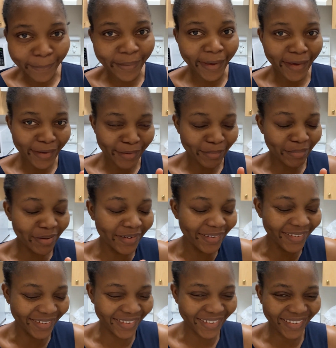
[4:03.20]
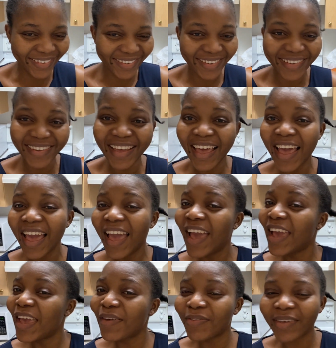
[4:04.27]
babe,
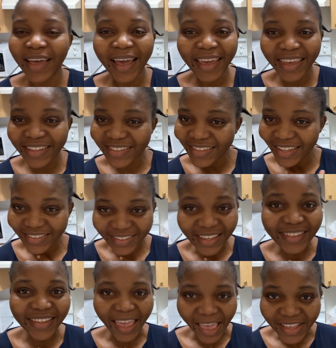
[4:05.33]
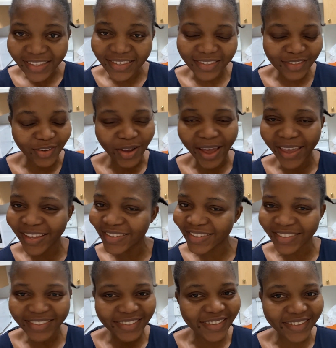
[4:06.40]
if you ain't eating this, you ain't
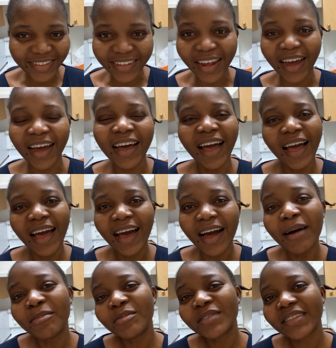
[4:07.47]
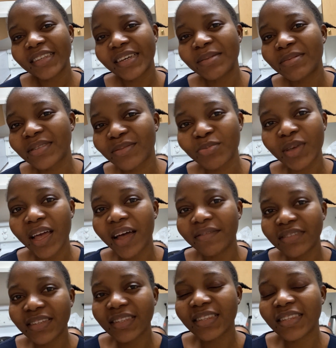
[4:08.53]
eating dinner. And most times we
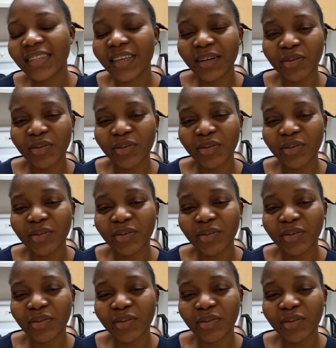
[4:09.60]
have this